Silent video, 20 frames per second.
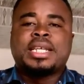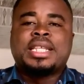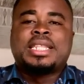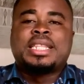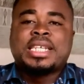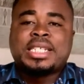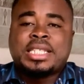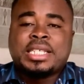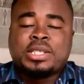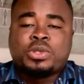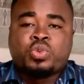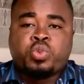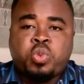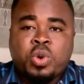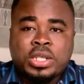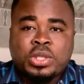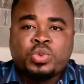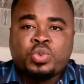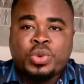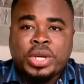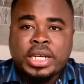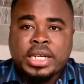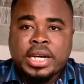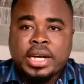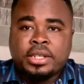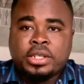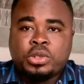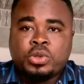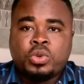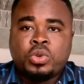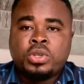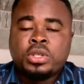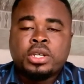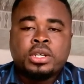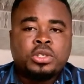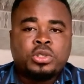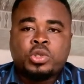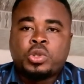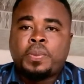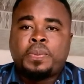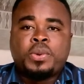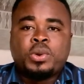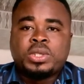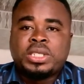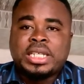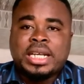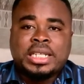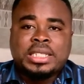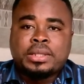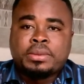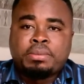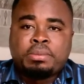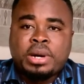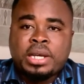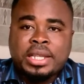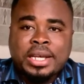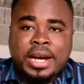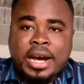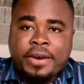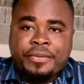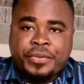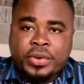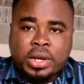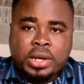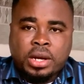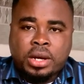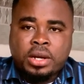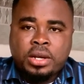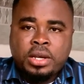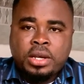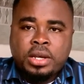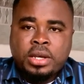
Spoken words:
This is what we can do to project Mother Africa.